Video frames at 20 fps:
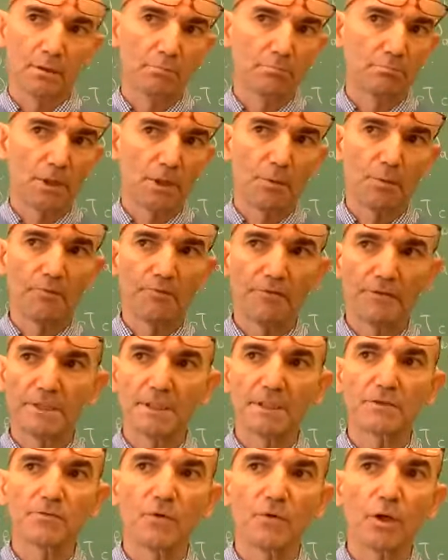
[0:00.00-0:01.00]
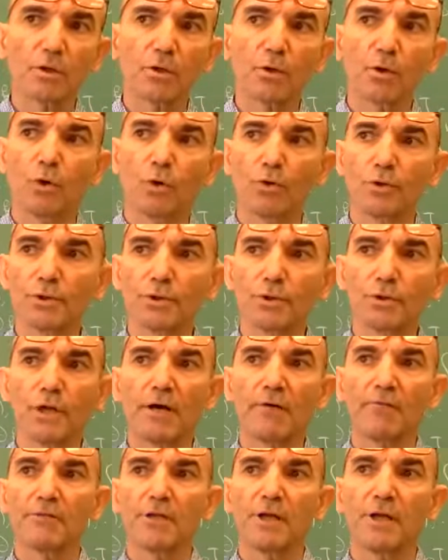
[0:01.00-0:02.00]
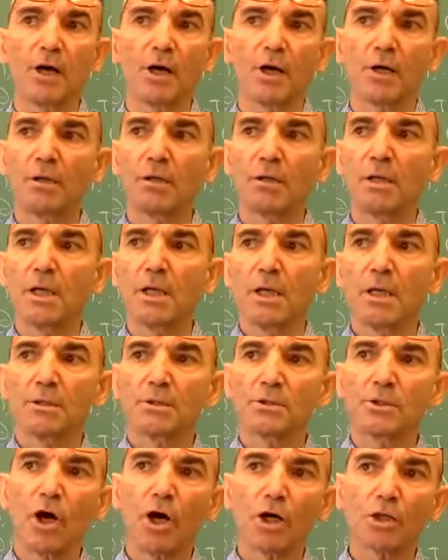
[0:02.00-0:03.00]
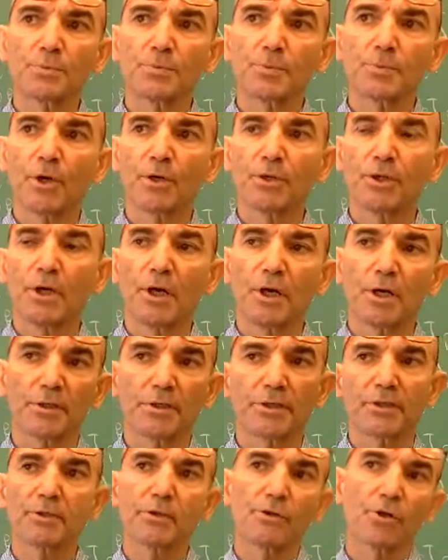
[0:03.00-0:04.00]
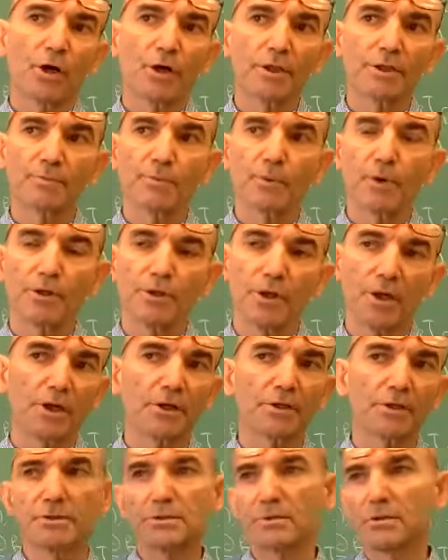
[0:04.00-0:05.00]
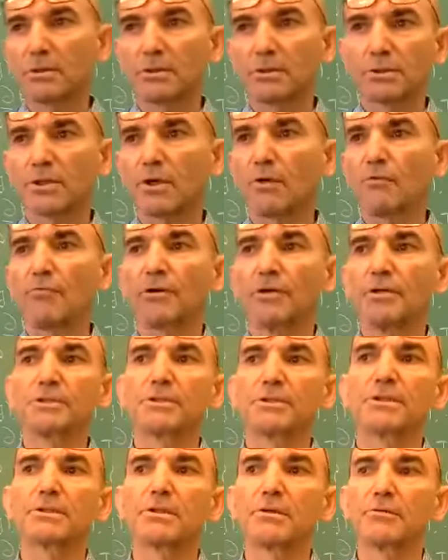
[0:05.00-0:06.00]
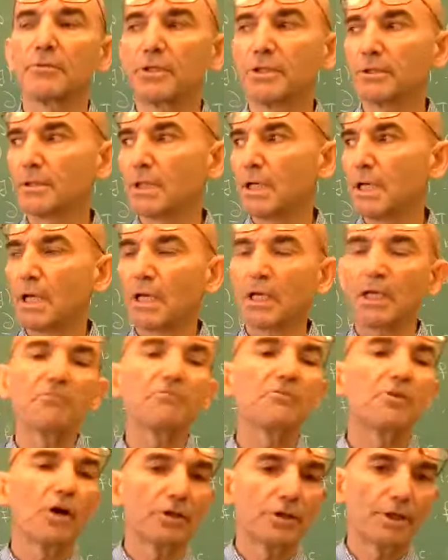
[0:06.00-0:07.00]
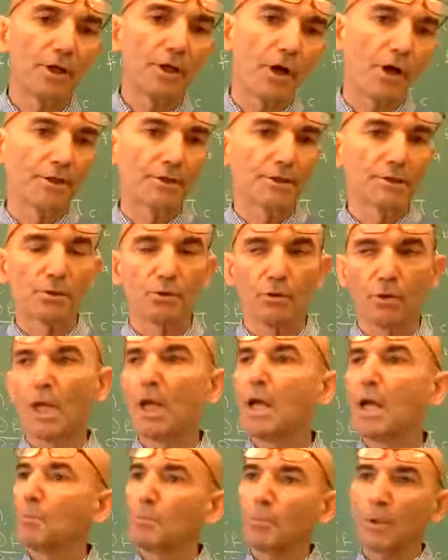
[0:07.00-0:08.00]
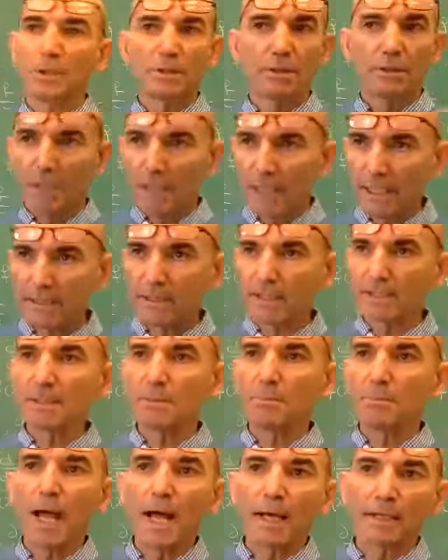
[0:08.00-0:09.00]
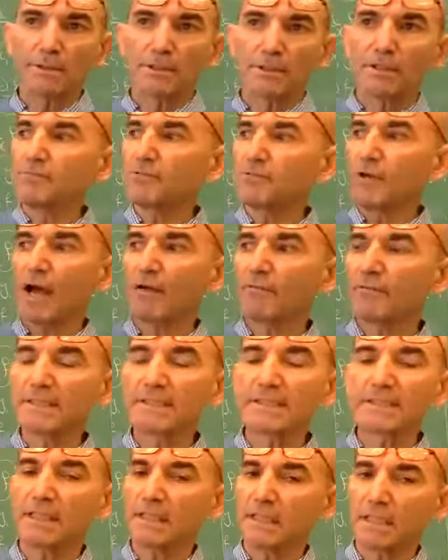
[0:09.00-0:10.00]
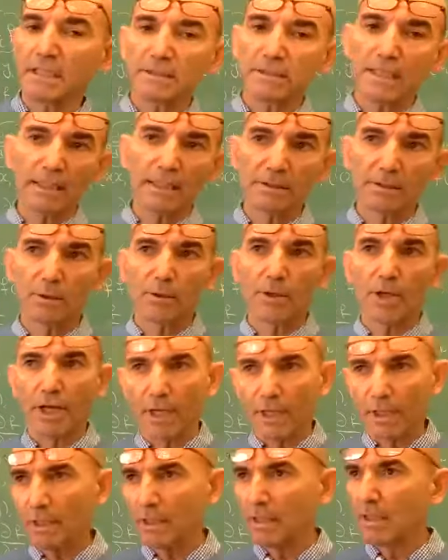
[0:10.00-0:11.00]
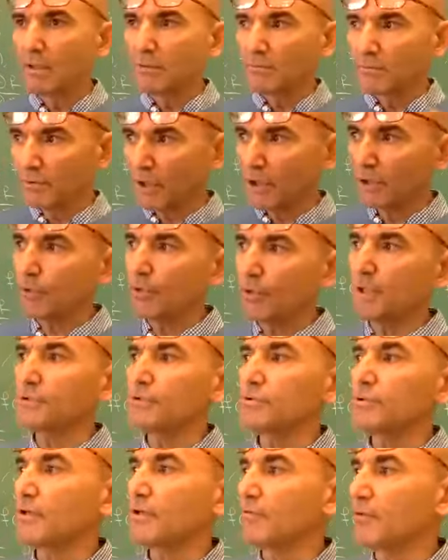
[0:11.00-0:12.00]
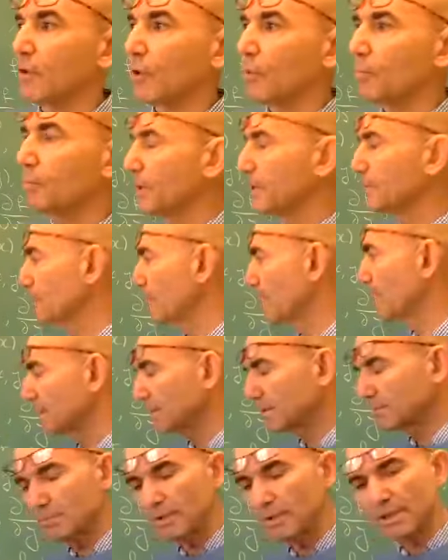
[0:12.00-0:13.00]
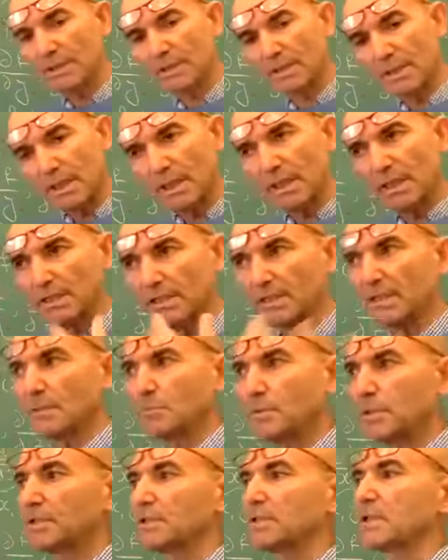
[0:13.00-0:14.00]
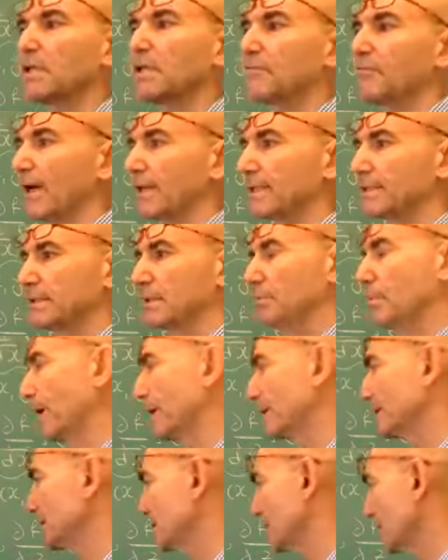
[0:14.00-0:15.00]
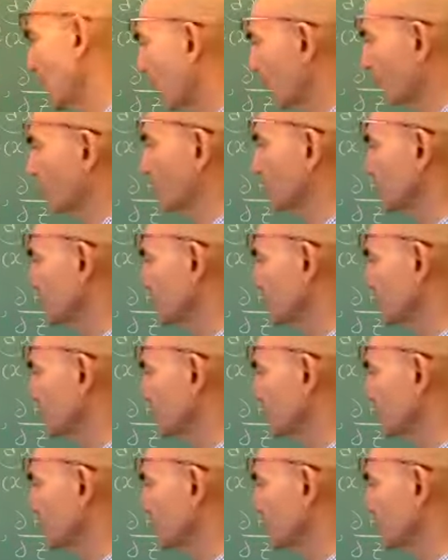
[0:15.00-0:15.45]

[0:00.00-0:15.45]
maybe physics 1 course, you have done dot product, cross product, some versions of it, if not in high school. But it doesn't matter. If you haven't seen it, that's okay. We are going to develop it, but at a little bit faster pace. Of course,